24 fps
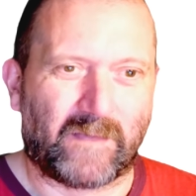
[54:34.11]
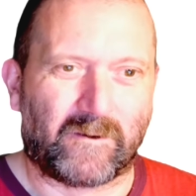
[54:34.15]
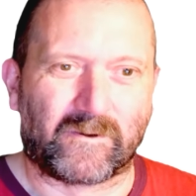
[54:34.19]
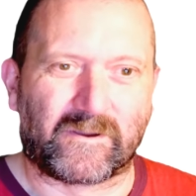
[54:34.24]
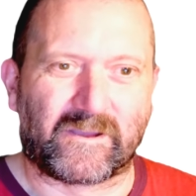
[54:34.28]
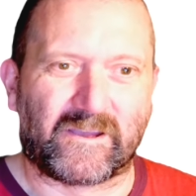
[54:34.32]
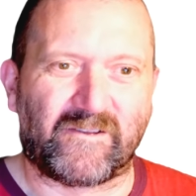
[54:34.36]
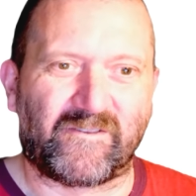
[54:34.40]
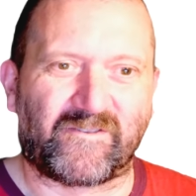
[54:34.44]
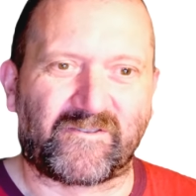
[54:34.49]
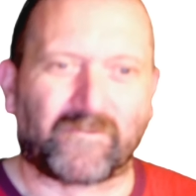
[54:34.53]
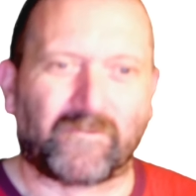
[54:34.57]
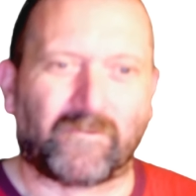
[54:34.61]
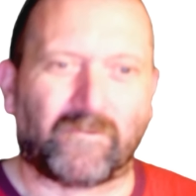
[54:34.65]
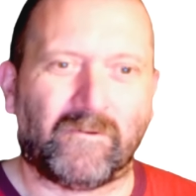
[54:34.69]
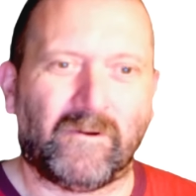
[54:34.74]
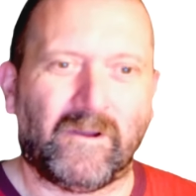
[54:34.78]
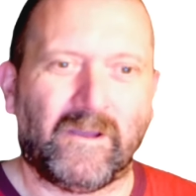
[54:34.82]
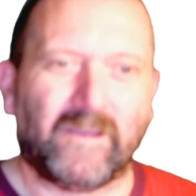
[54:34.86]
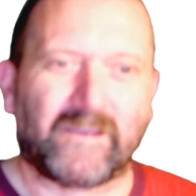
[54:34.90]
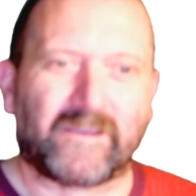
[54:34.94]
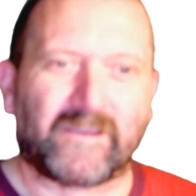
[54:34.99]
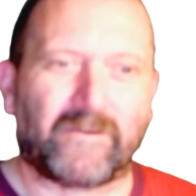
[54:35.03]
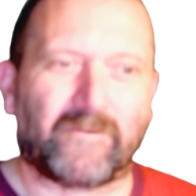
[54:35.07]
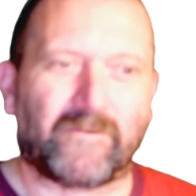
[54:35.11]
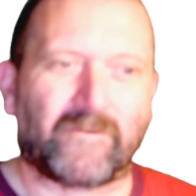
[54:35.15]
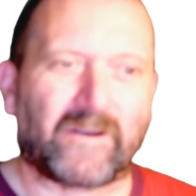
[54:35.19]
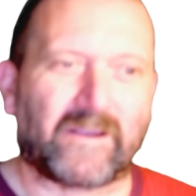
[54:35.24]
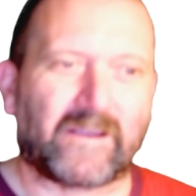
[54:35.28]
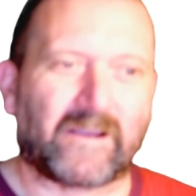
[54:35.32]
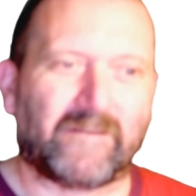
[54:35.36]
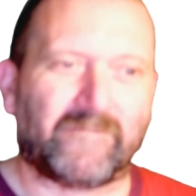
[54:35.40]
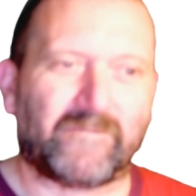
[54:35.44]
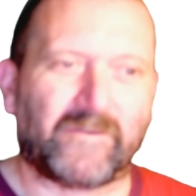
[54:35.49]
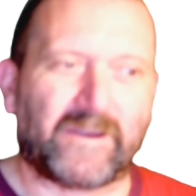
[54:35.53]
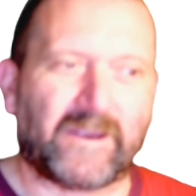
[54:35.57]
Okay, so here I
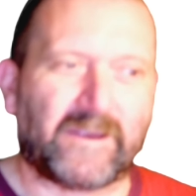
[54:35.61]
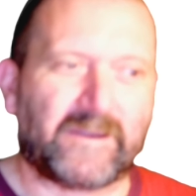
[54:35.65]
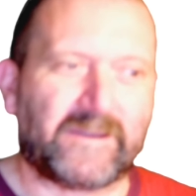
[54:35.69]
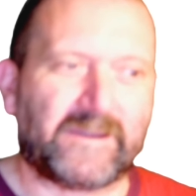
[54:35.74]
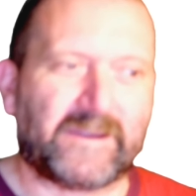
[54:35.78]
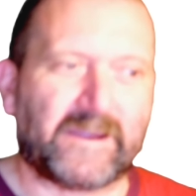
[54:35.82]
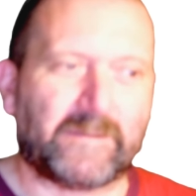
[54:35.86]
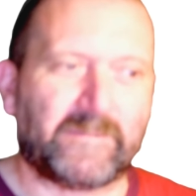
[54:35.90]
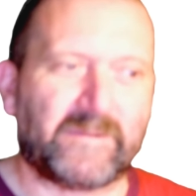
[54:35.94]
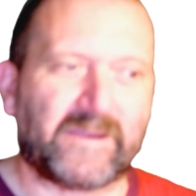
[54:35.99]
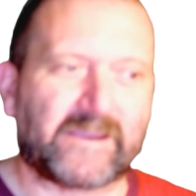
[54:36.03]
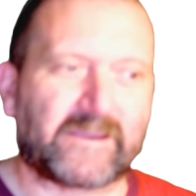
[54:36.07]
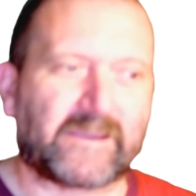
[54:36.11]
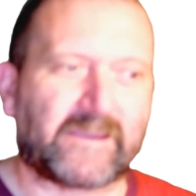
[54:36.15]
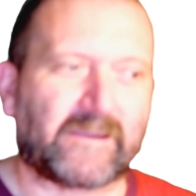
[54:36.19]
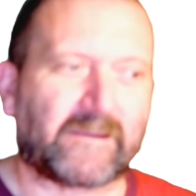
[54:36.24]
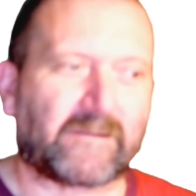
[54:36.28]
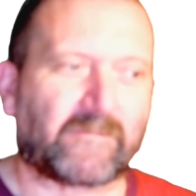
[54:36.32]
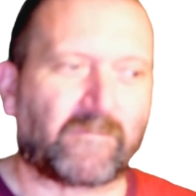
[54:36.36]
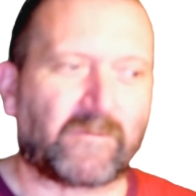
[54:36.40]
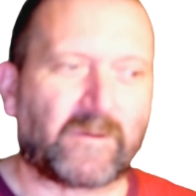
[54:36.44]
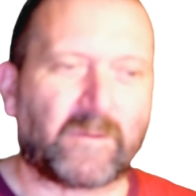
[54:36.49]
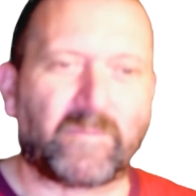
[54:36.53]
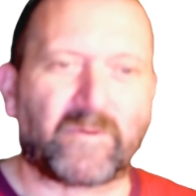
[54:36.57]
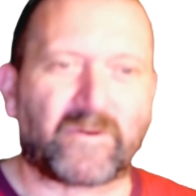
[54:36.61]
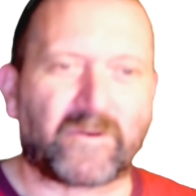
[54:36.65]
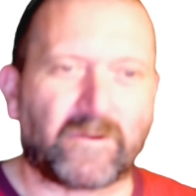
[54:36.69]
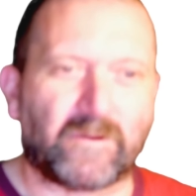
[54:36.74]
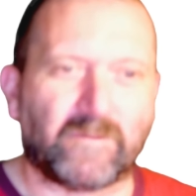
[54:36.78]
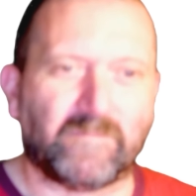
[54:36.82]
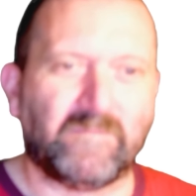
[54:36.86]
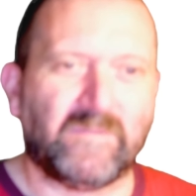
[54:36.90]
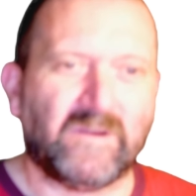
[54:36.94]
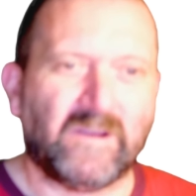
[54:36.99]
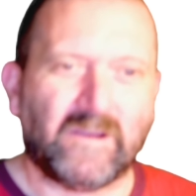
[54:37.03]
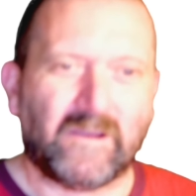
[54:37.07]
have an endemic
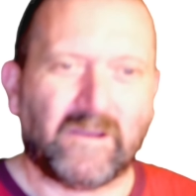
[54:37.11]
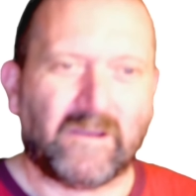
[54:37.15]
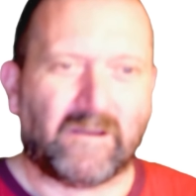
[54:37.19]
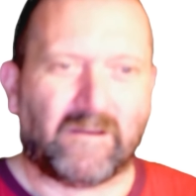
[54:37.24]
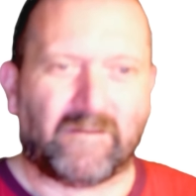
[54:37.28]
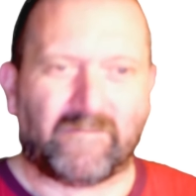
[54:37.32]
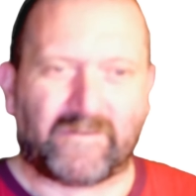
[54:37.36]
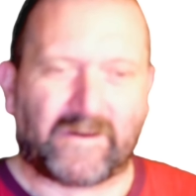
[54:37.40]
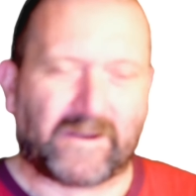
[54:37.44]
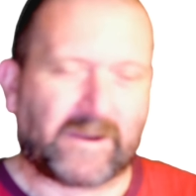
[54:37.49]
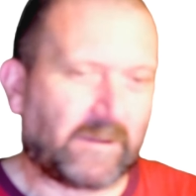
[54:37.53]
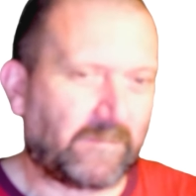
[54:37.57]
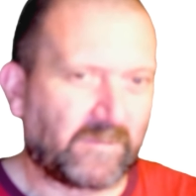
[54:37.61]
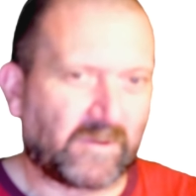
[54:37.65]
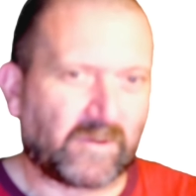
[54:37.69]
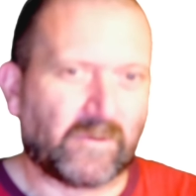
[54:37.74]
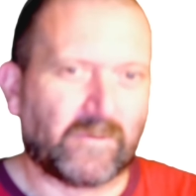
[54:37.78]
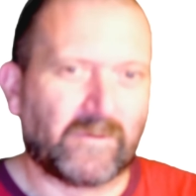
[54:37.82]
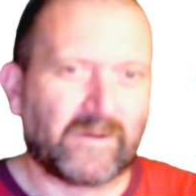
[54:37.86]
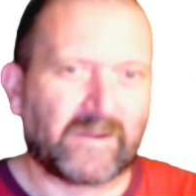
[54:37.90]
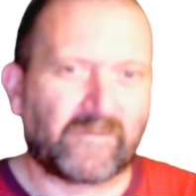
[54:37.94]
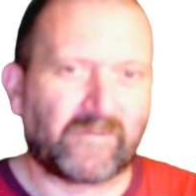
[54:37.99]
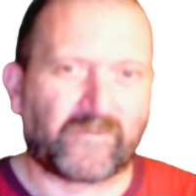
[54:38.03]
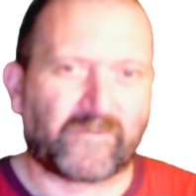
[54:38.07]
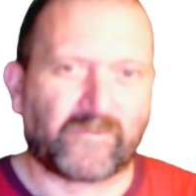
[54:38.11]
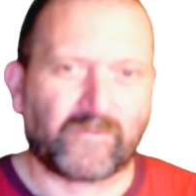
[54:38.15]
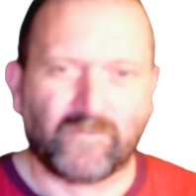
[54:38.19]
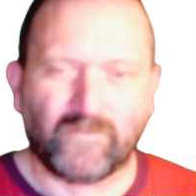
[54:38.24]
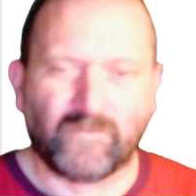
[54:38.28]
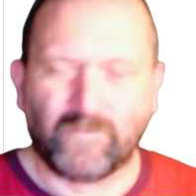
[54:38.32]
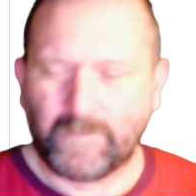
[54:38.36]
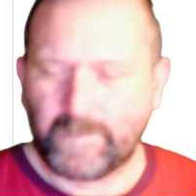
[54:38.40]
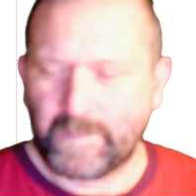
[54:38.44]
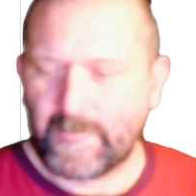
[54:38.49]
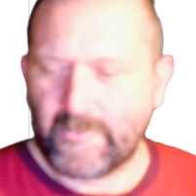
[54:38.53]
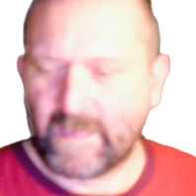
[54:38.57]
equilibrium that I'm going
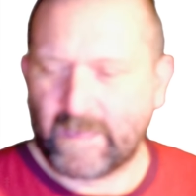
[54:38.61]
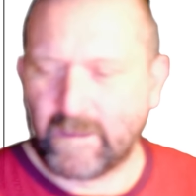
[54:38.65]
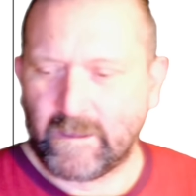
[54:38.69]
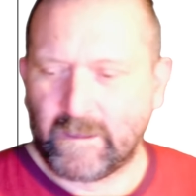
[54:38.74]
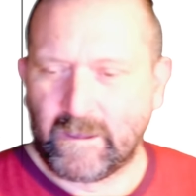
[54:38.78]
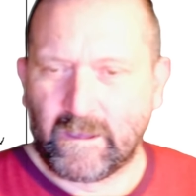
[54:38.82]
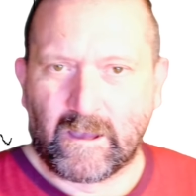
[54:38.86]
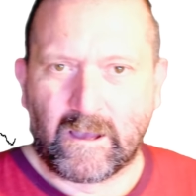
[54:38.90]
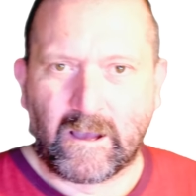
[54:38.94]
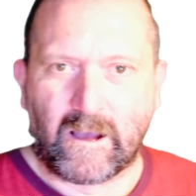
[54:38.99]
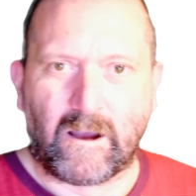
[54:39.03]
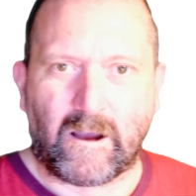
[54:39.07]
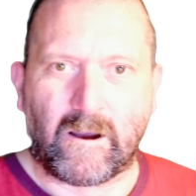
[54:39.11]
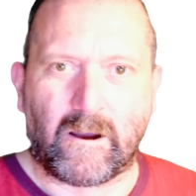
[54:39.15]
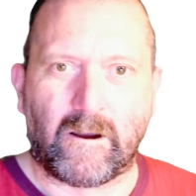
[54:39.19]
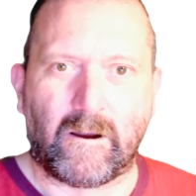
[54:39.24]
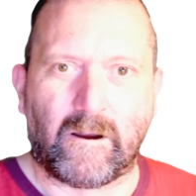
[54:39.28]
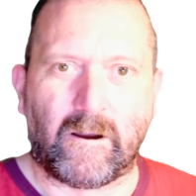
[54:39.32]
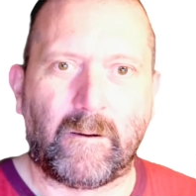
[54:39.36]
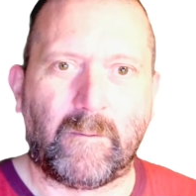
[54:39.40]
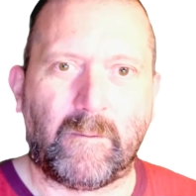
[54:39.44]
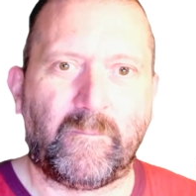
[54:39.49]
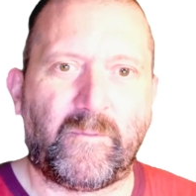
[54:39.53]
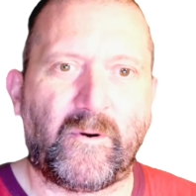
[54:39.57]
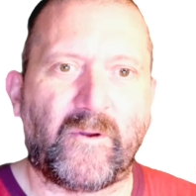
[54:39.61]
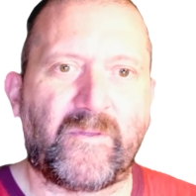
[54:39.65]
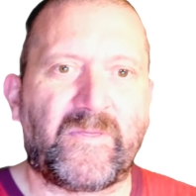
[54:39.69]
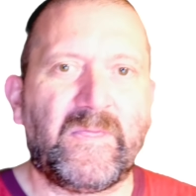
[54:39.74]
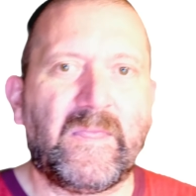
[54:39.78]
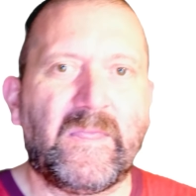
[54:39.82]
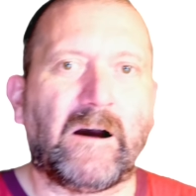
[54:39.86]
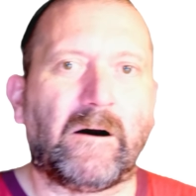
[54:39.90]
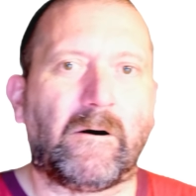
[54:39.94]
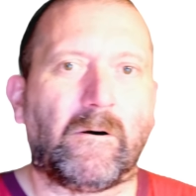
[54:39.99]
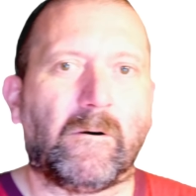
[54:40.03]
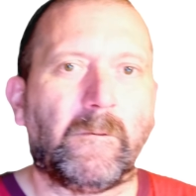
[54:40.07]
to. But
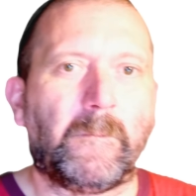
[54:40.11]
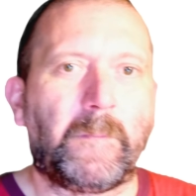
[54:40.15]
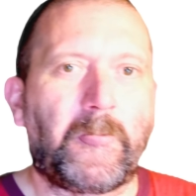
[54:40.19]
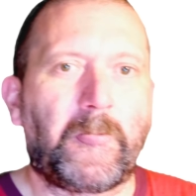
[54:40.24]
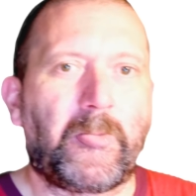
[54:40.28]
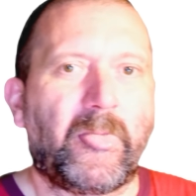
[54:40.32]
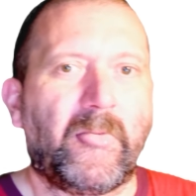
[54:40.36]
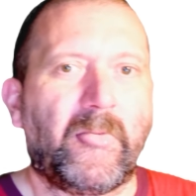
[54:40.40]
now,